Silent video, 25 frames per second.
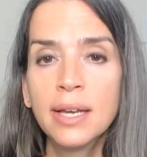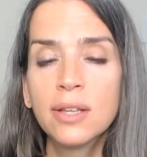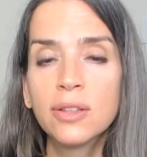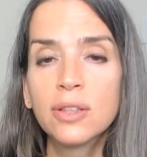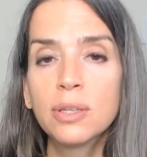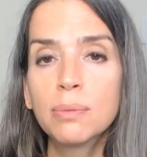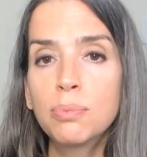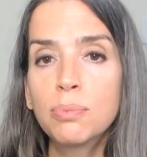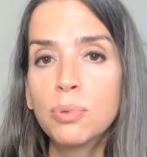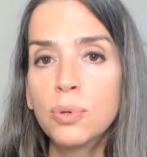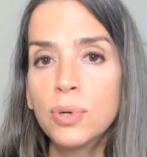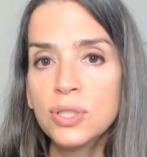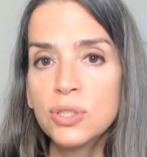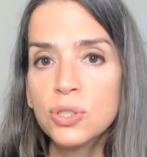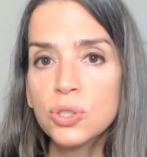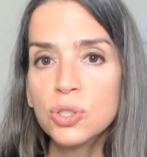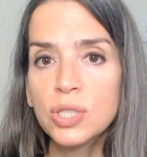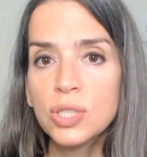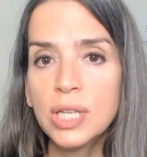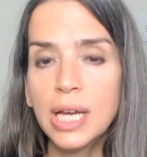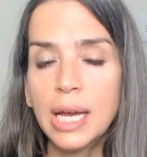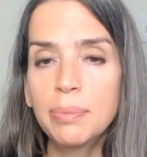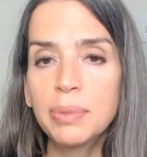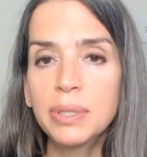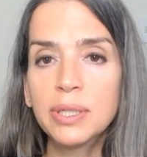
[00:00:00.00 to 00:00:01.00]
The points you're
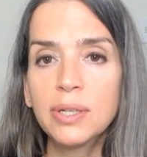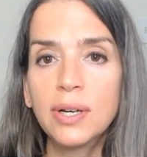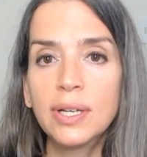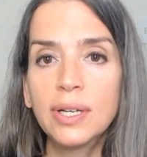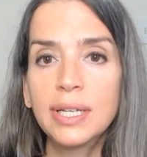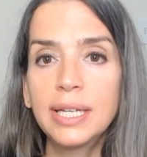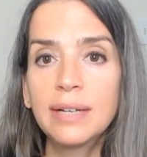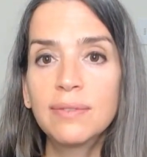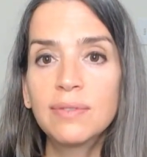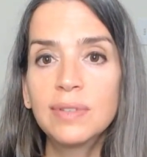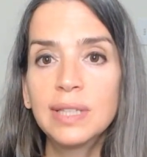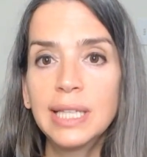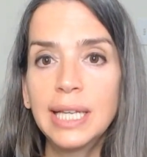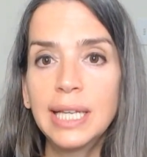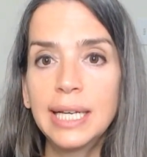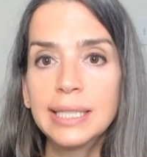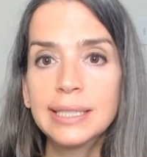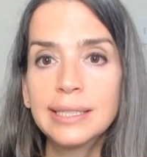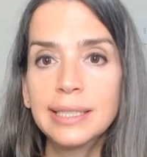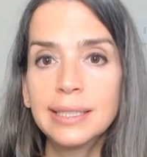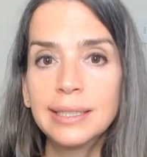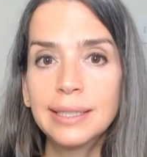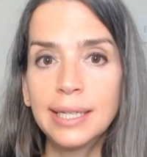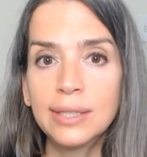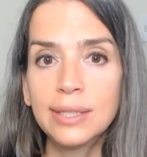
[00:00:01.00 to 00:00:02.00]
tapping on have less
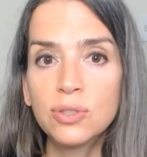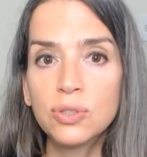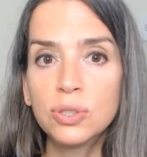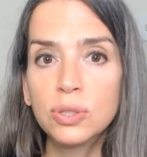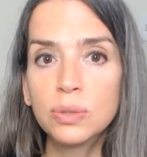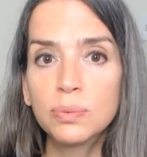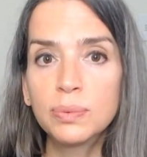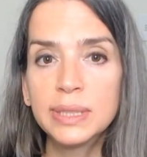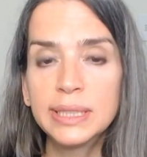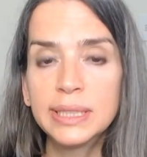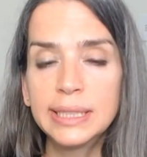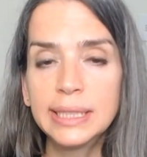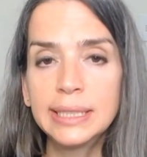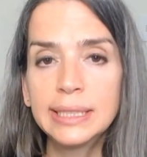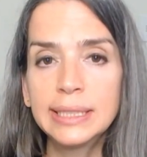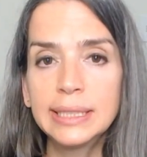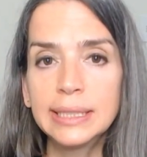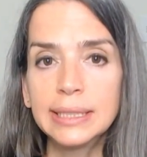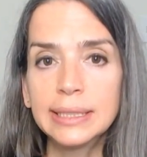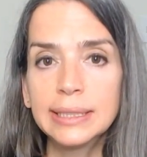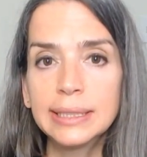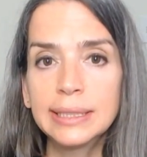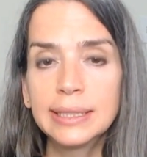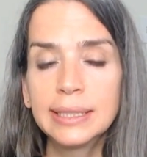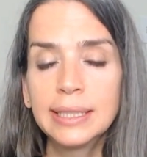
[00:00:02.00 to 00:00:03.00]
electrical
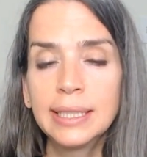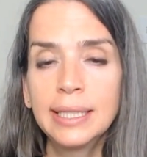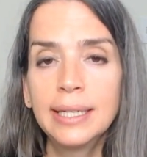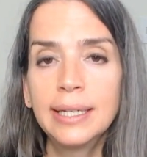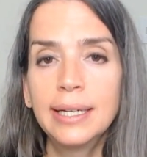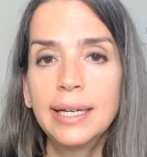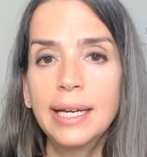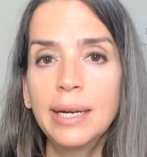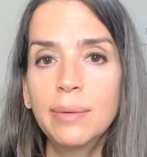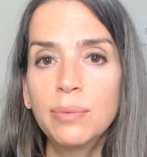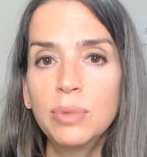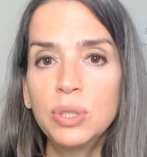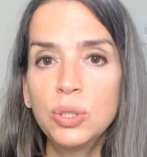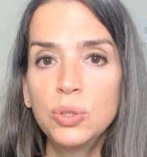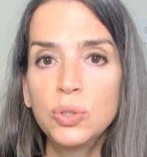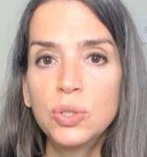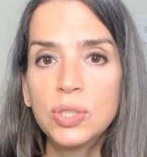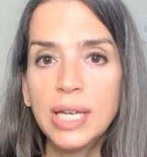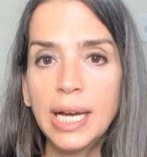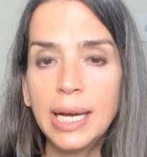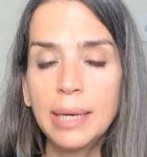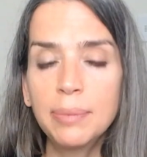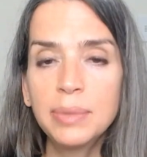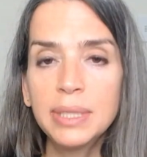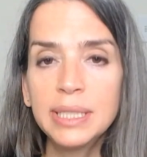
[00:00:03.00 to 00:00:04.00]
resistance, and when you
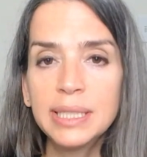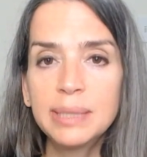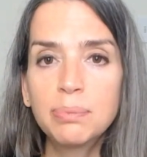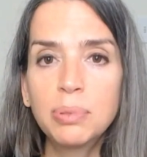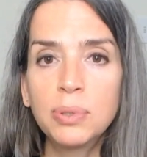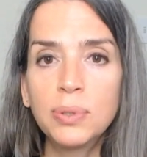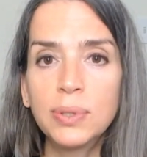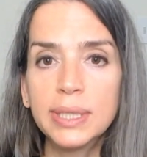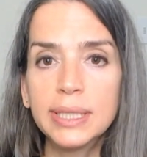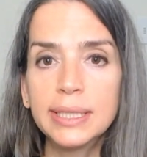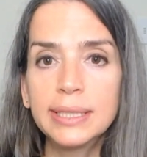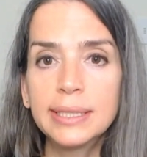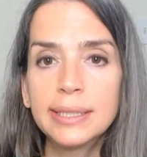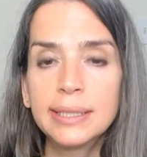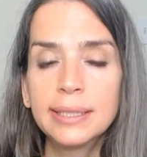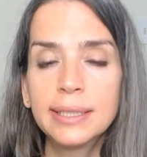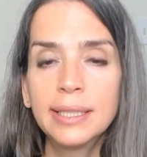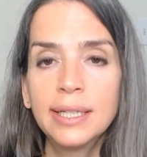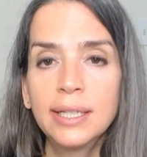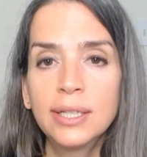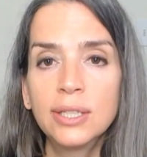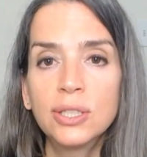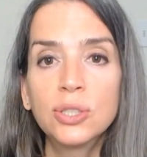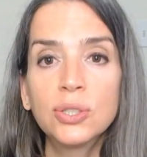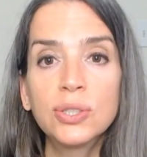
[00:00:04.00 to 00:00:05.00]
tap these points,
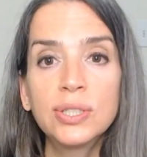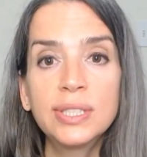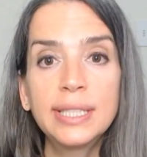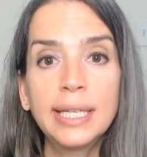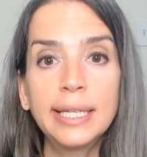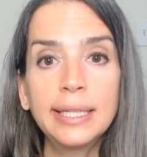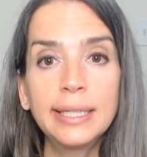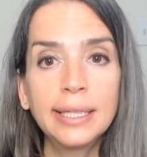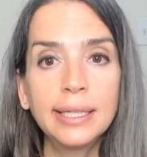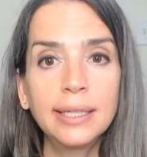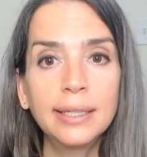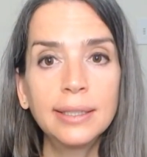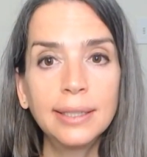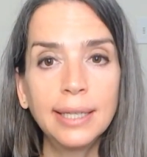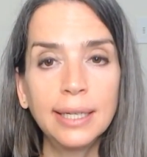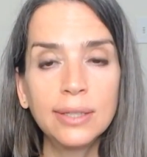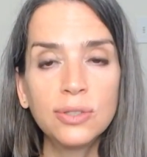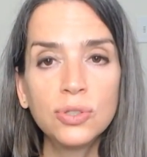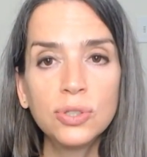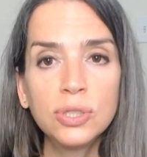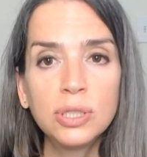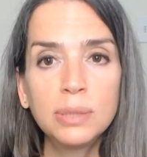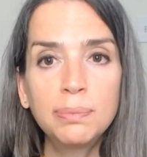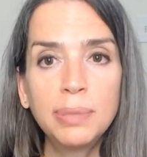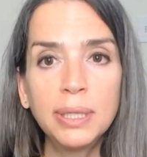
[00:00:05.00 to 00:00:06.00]
you're sending
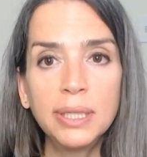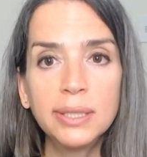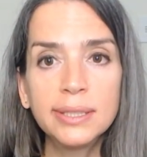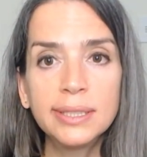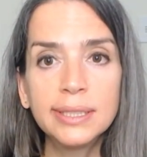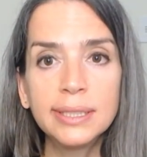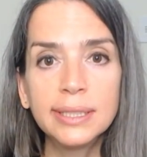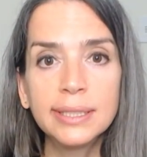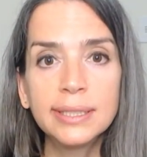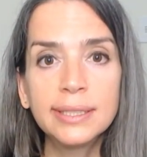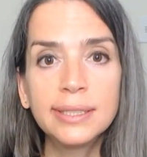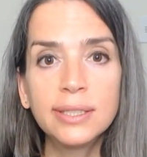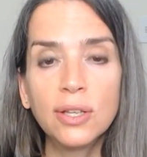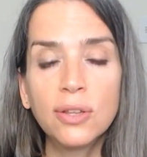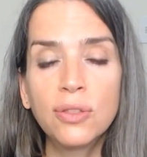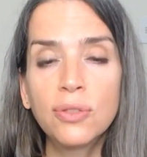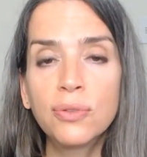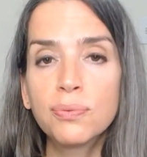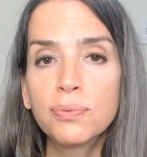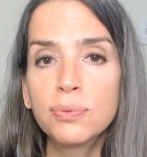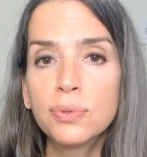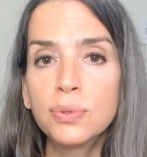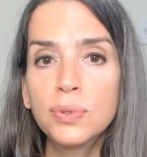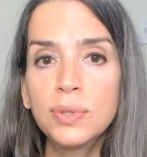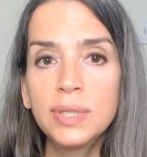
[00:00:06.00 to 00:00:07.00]
electrical pulses
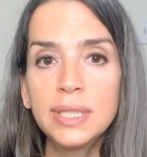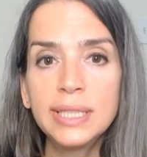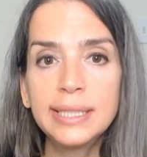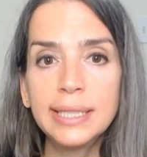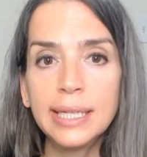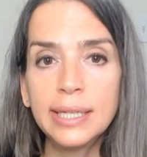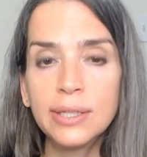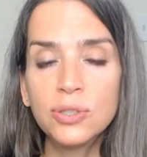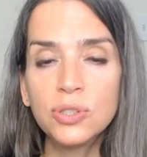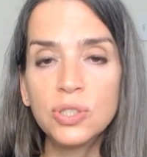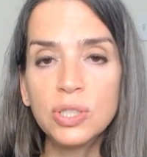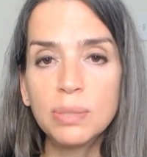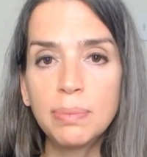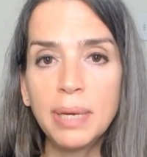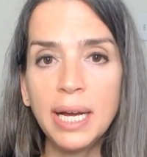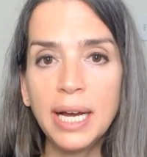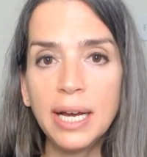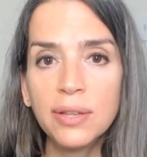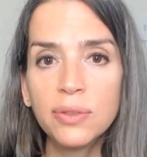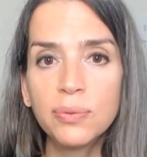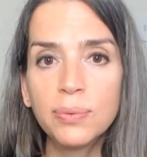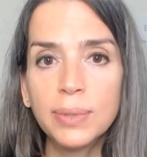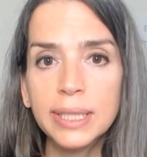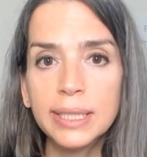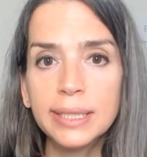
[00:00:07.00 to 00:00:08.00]
through these energy
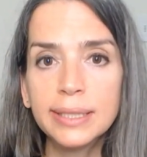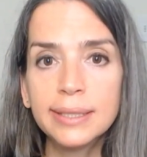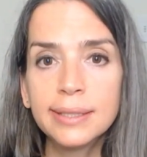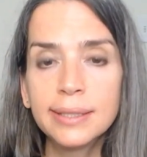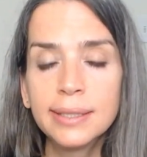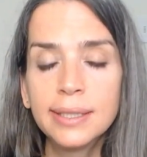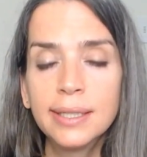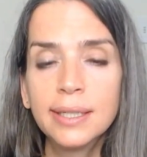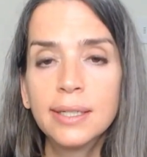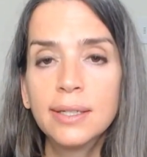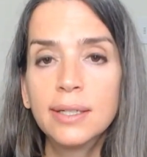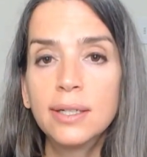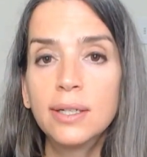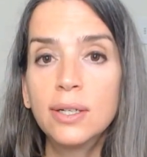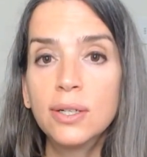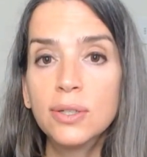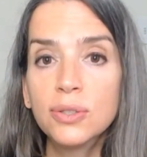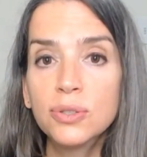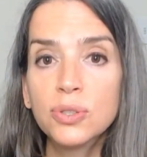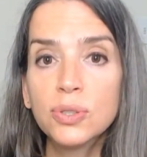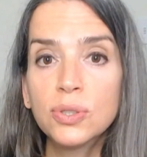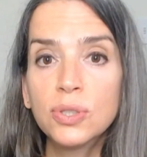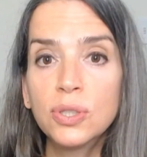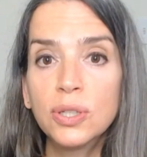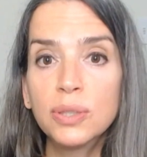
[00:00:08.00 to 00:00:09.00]
pathways,
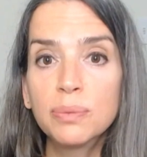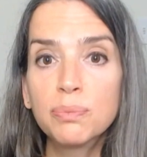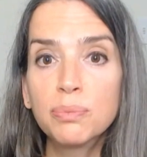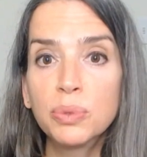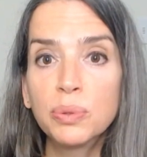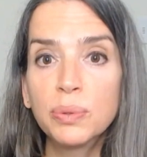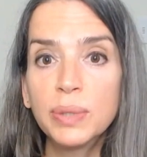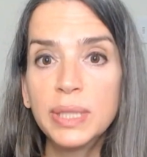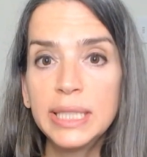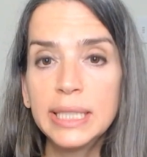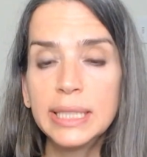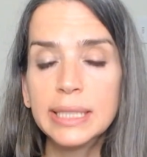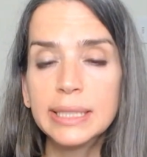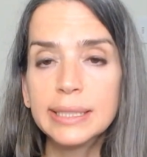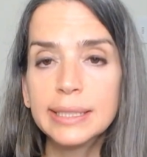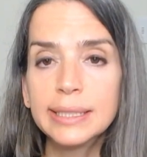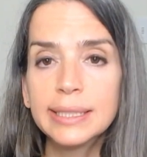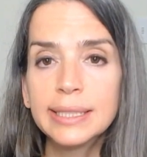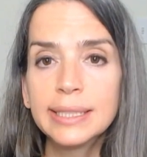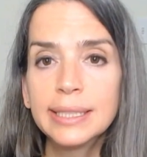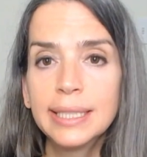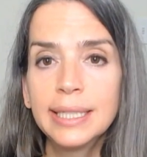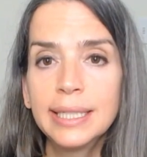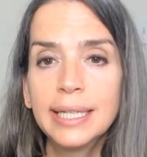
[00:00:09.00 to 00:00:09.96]
also called meridians,